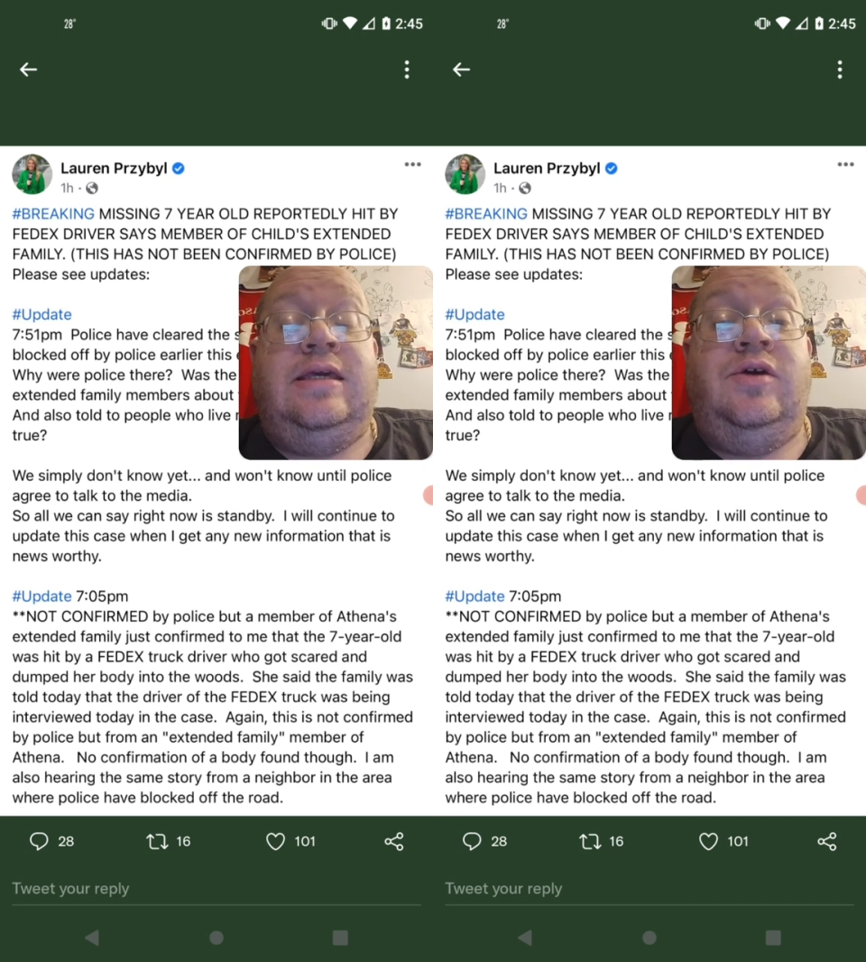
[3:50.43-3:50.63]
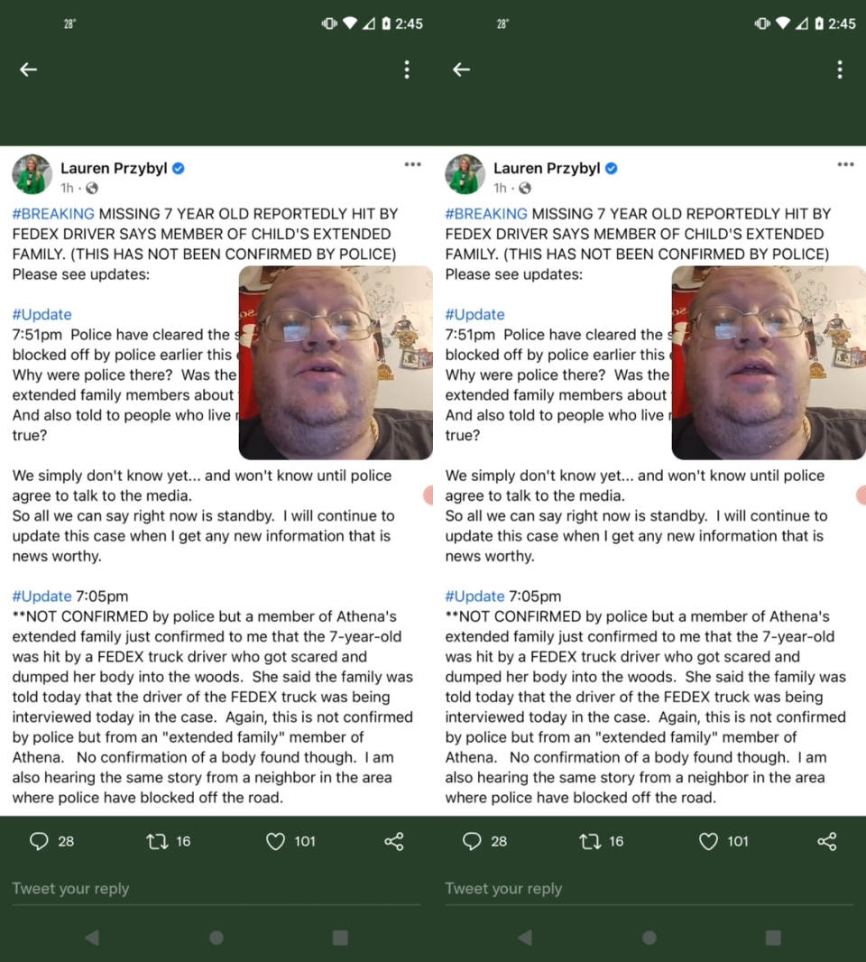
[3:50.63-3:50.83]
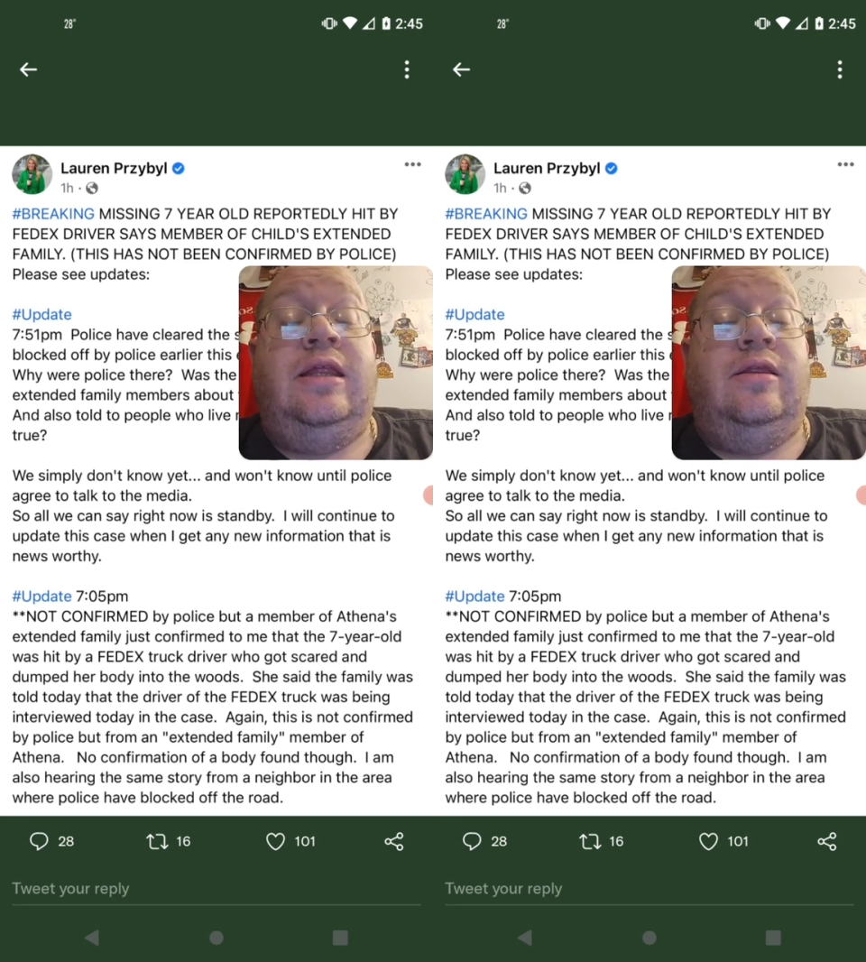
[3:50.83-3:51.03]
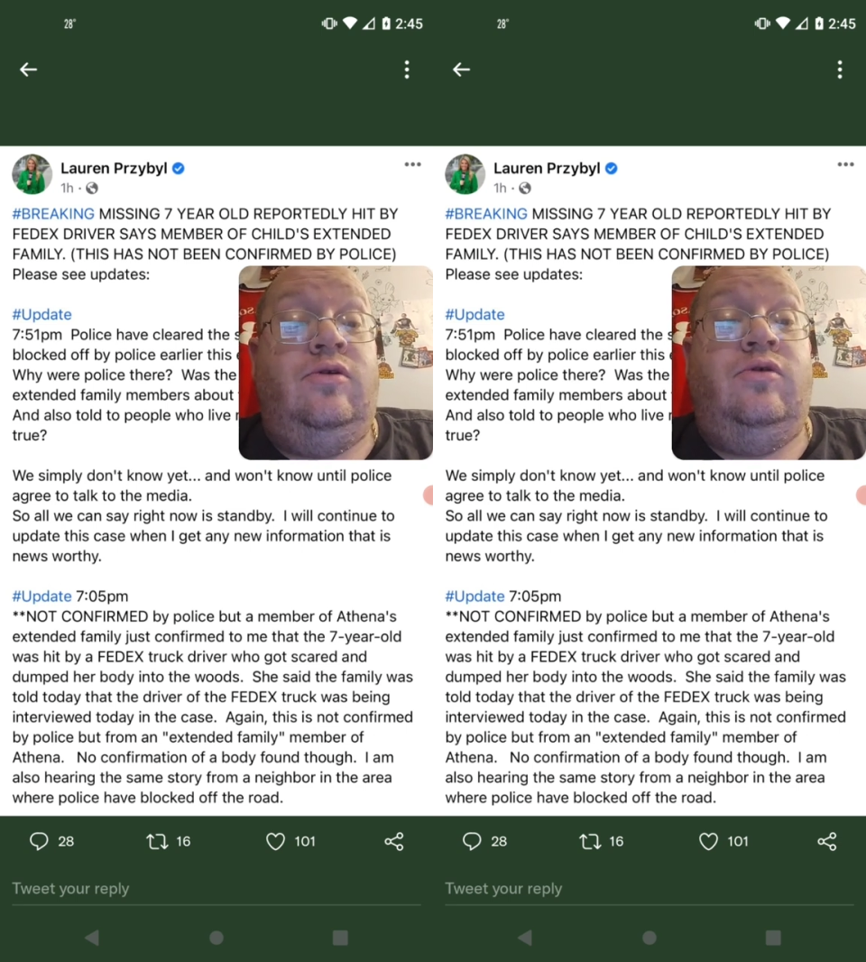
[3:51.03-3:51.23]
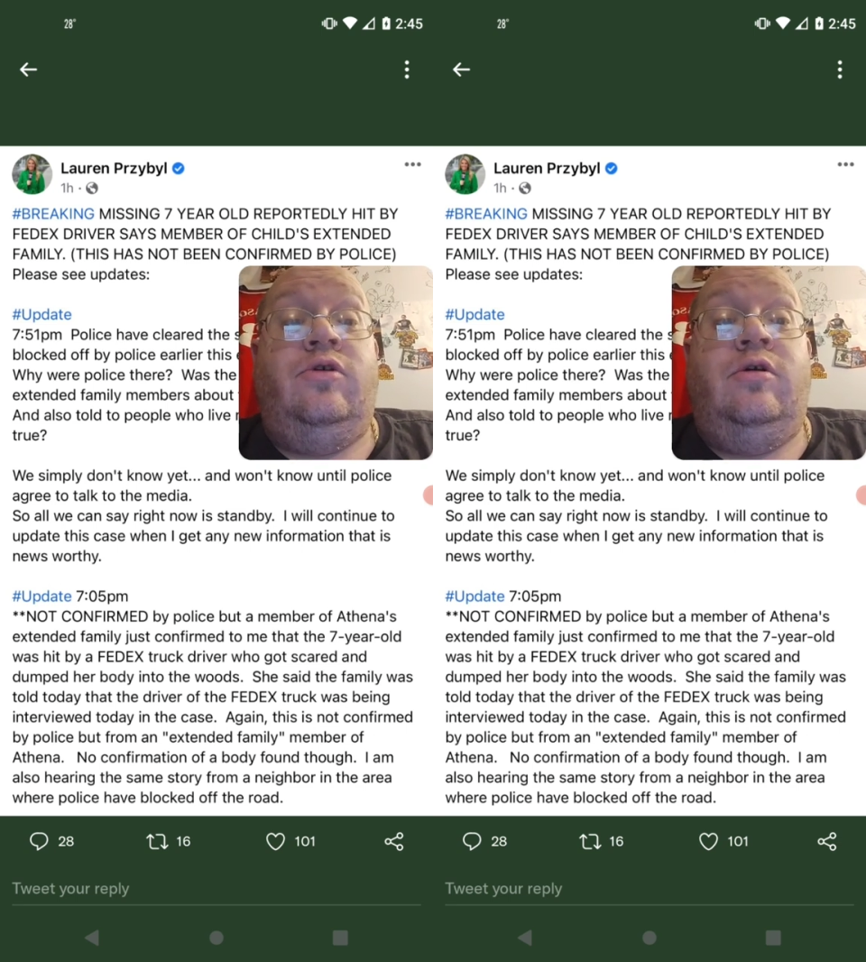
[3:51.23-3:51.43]
killed a
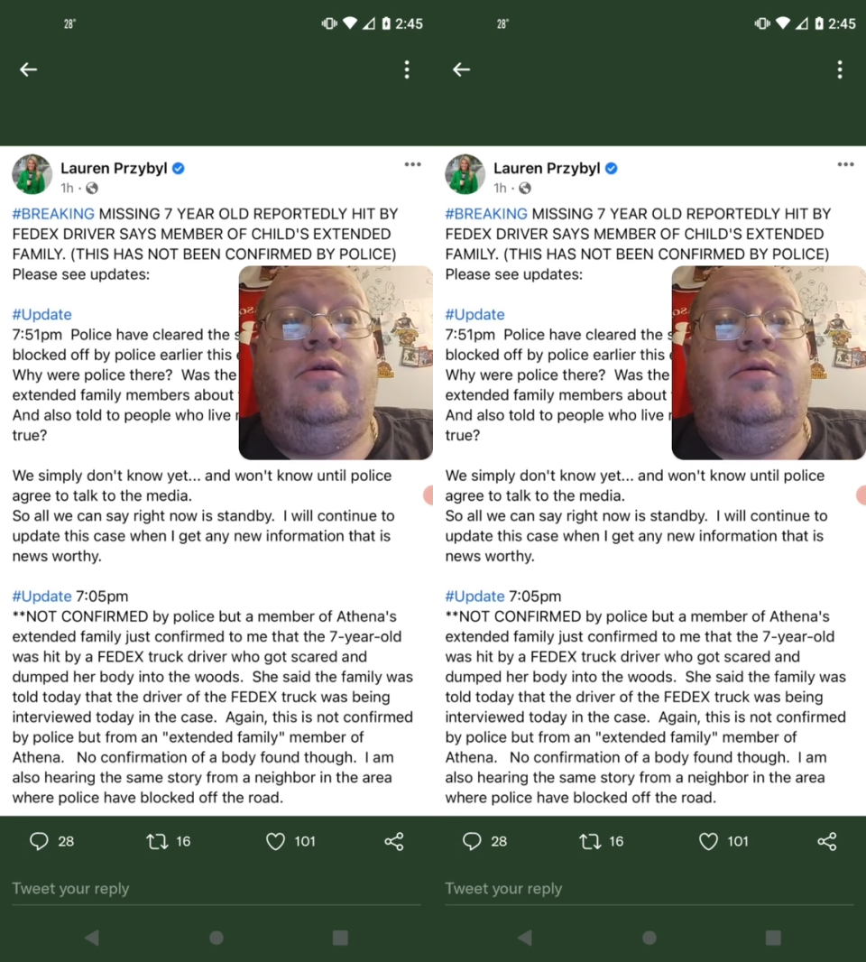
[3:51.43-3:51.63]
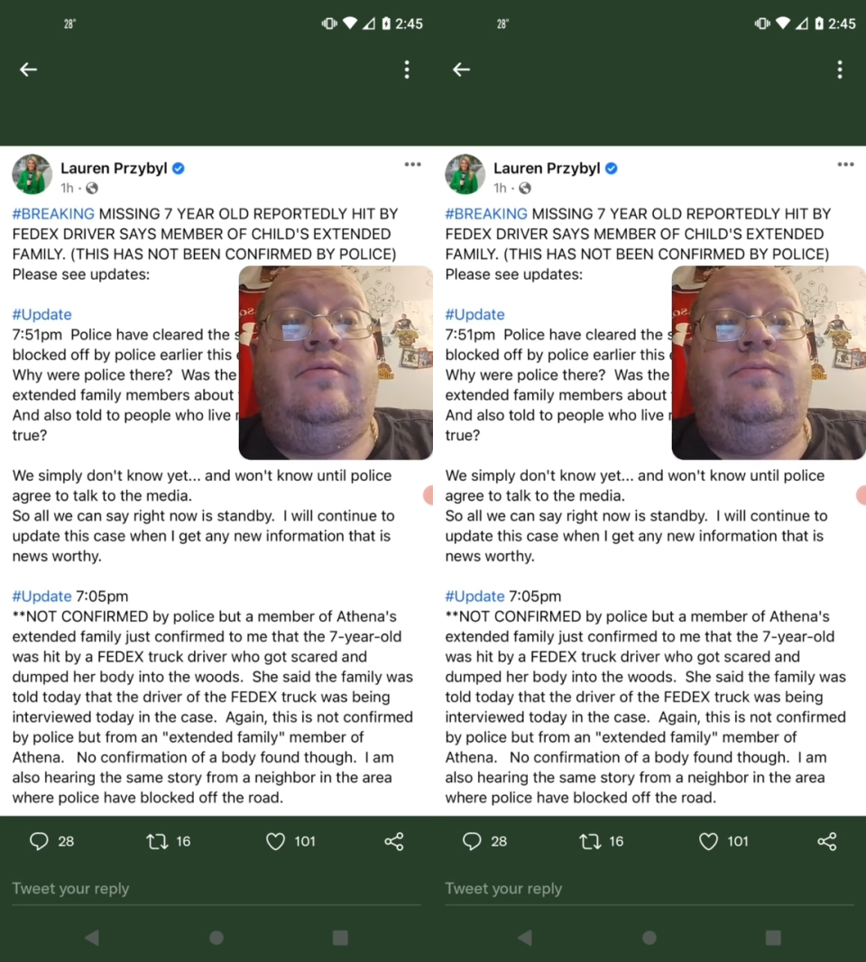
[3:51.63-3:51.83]
little girl.